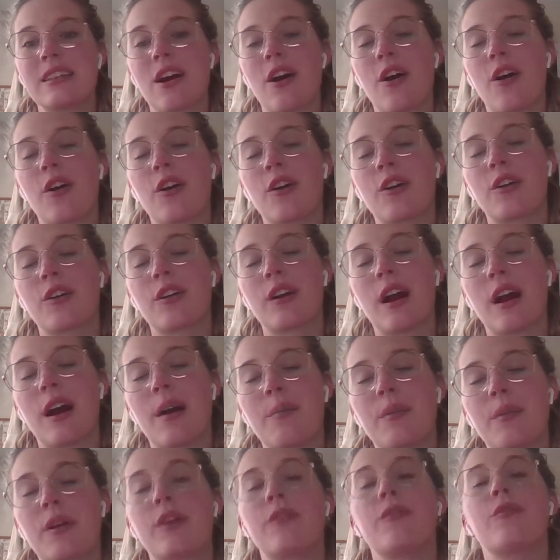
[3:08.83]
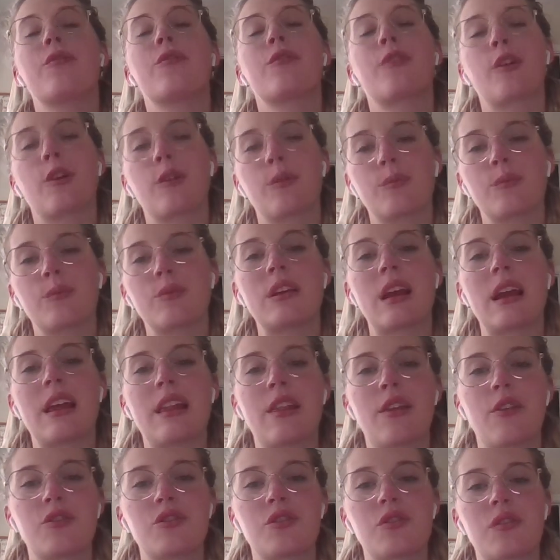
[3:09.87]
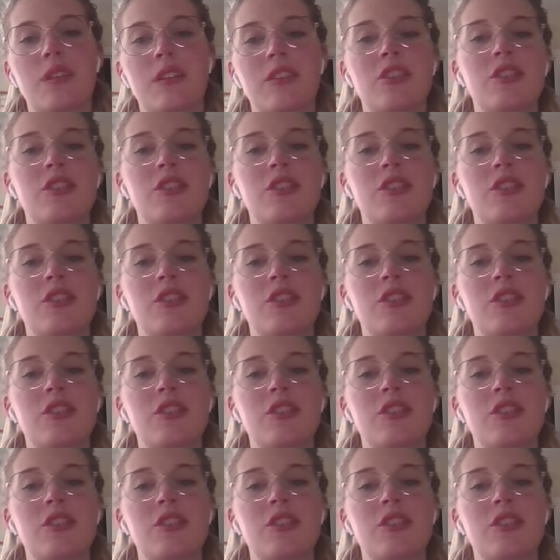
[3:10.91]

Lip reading: are confirmed, and those are